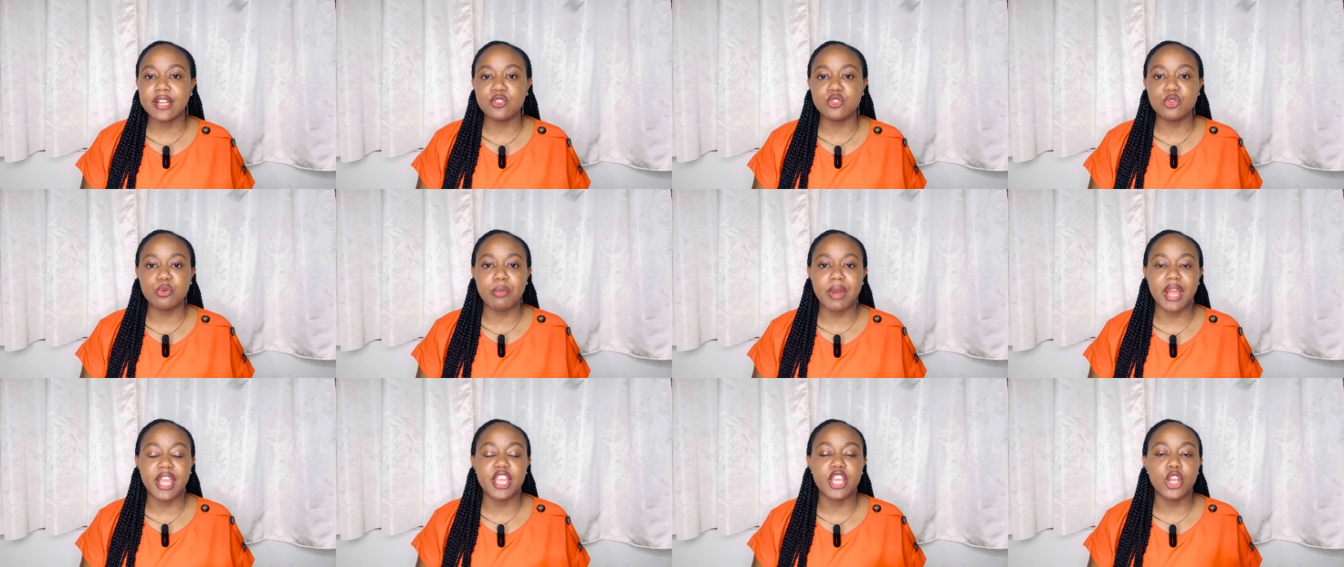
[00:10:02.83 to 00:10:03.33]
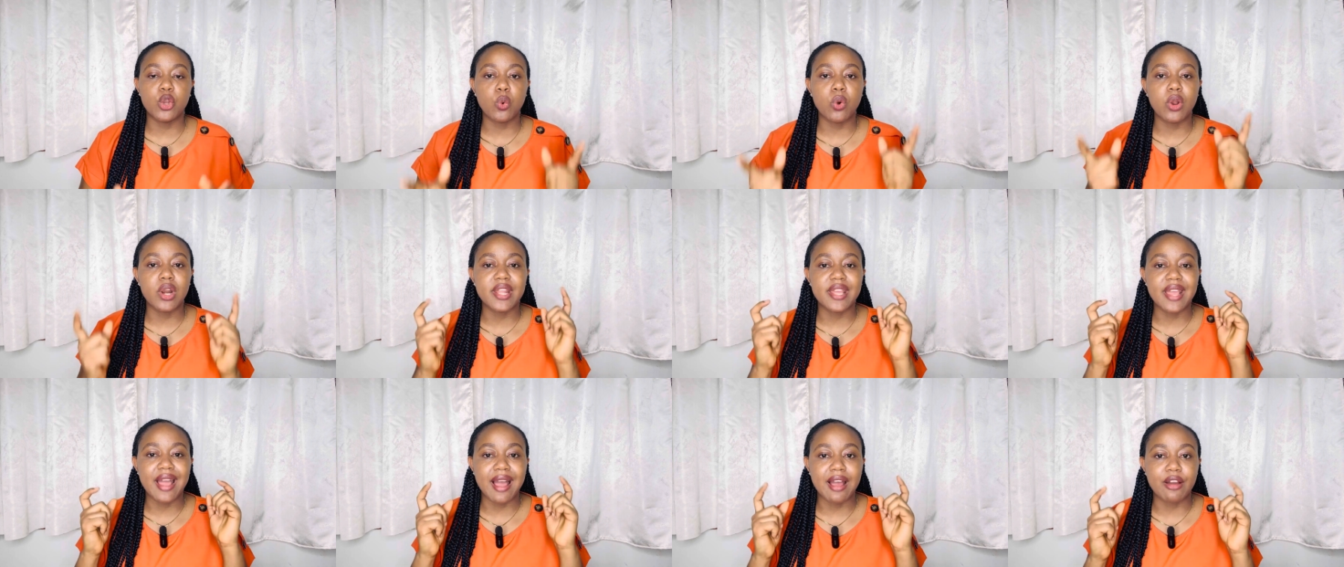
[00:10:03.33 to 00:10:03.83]
you might
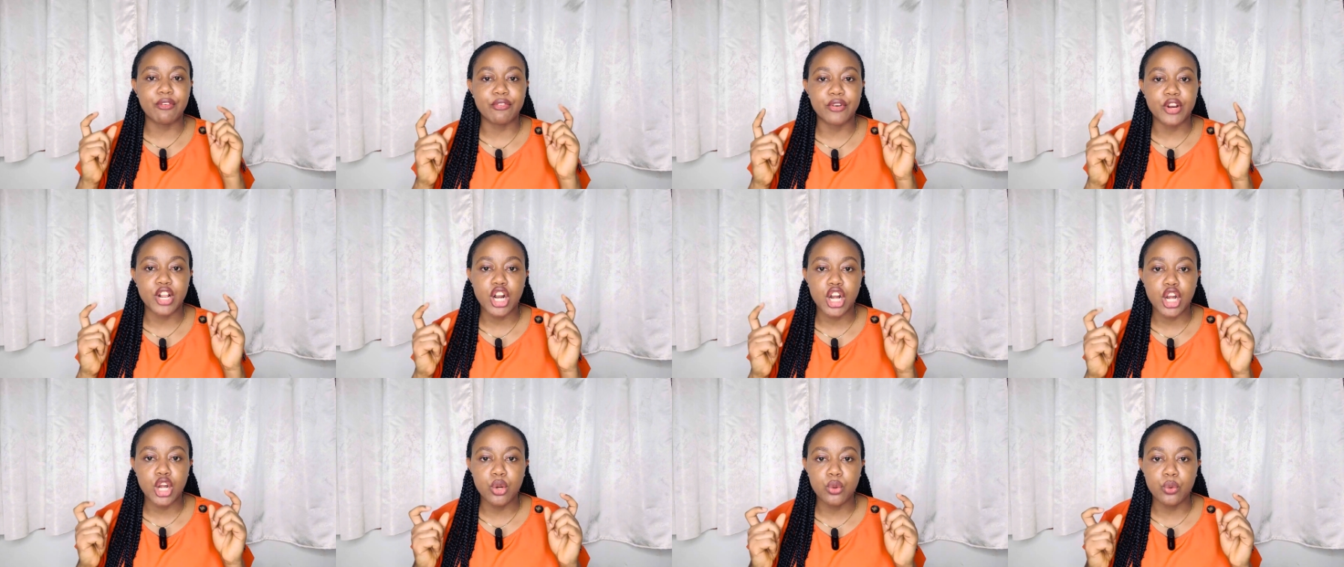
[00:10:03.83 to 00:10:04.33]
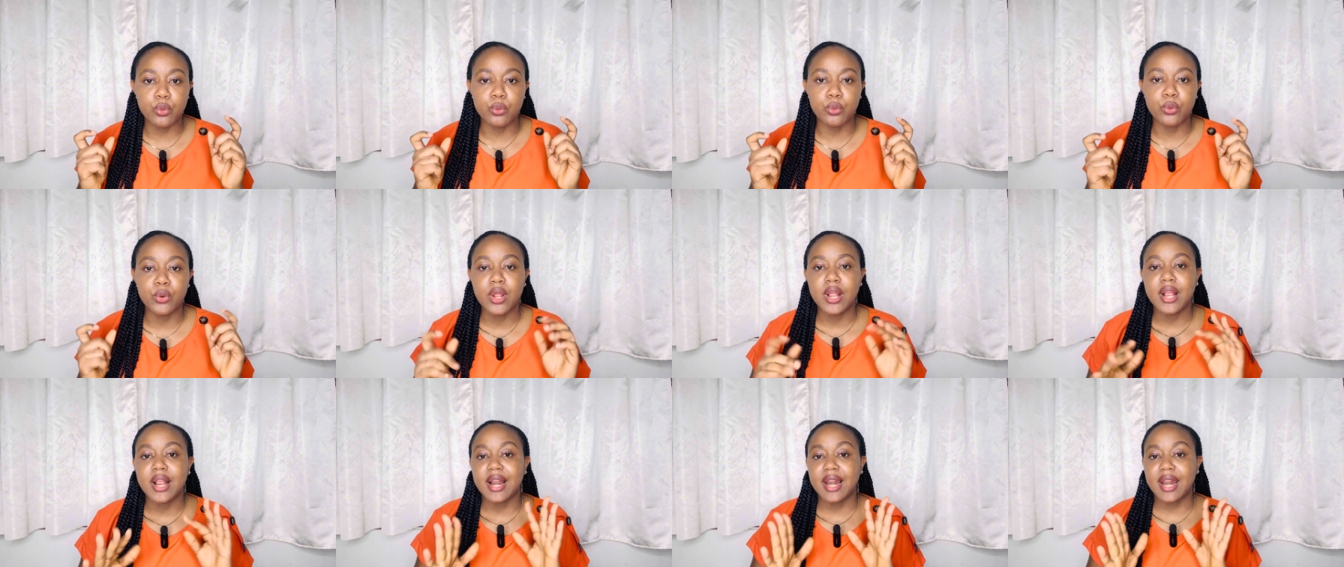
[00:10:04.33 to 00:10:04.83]
equally have a
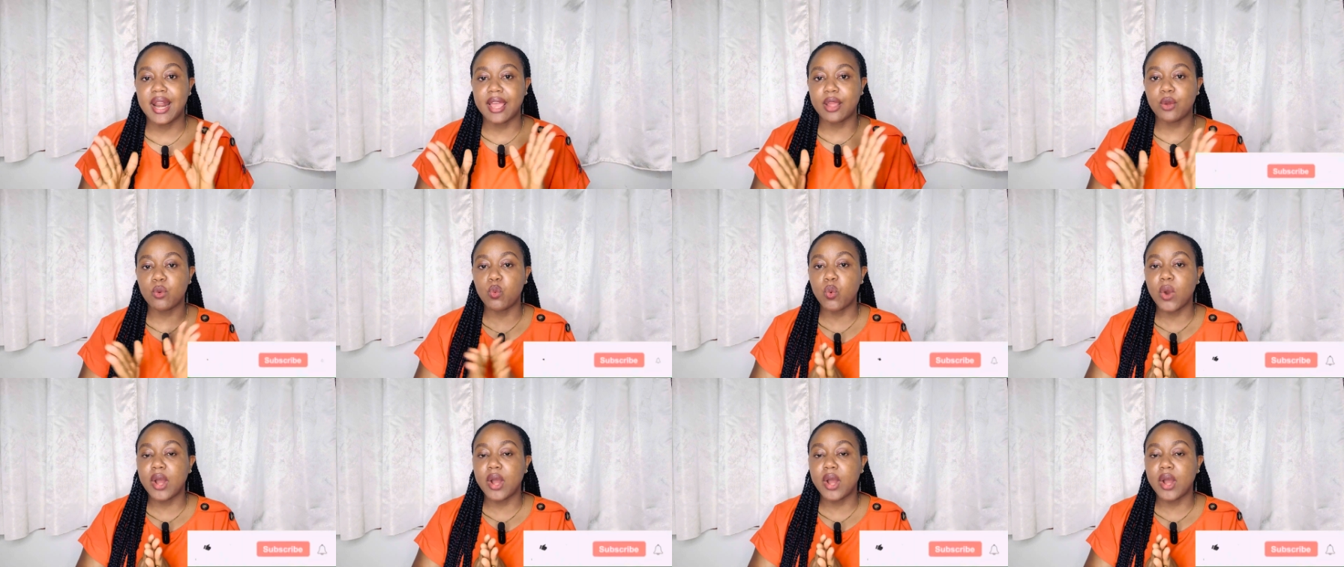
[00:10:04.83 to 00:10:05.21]
clue like